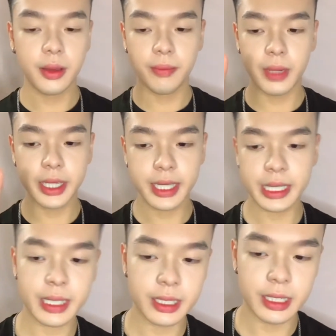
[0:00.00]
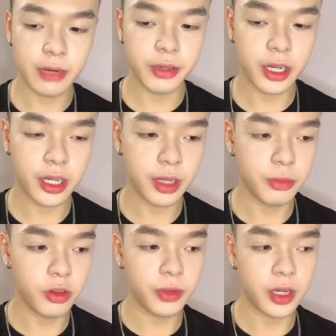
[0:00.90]
But yes, now we're gonna
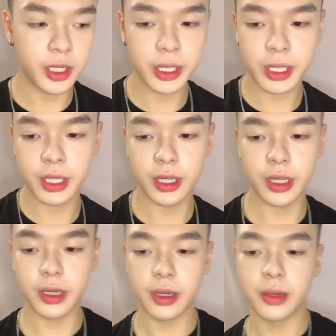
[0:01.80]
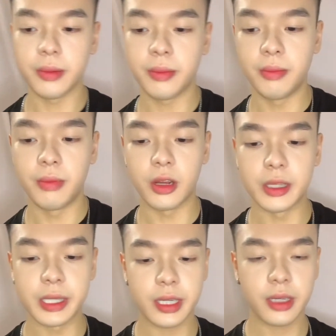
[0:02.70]
move on to
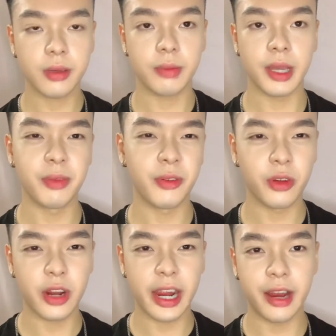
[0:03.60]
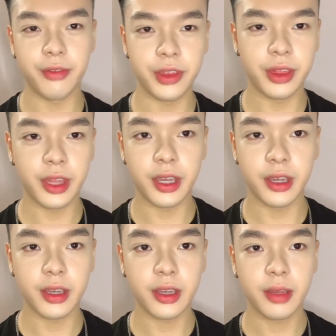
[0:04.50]
bronzing. Like before
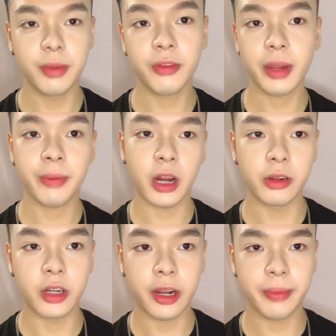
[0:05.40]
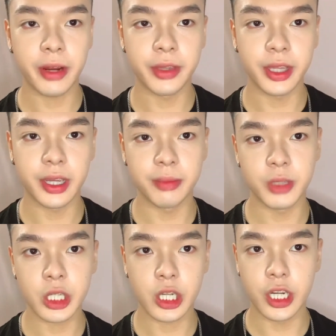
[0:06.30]
I powder up everything, I'm
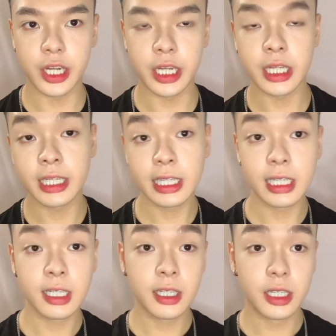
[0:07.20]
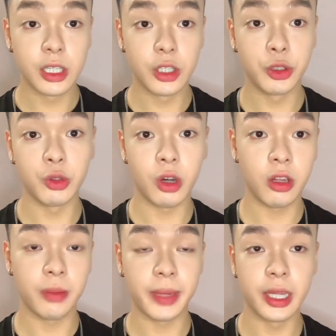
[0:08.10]
just gonna do all
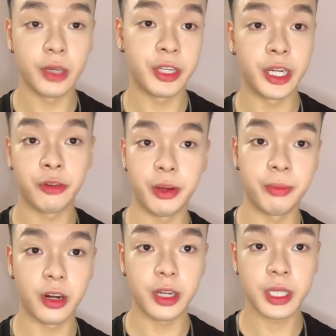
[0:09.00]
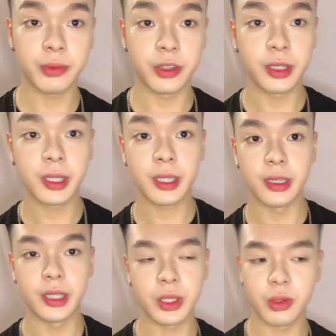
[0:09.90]
of my liquid and cream products first,
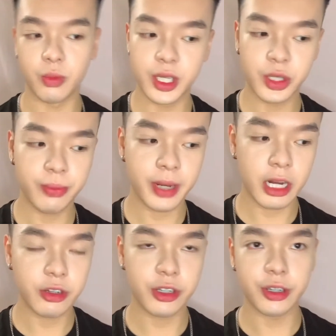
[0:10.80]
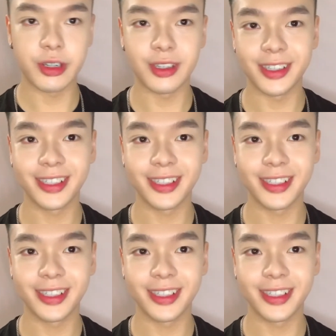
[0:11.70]
because once you powder, girl,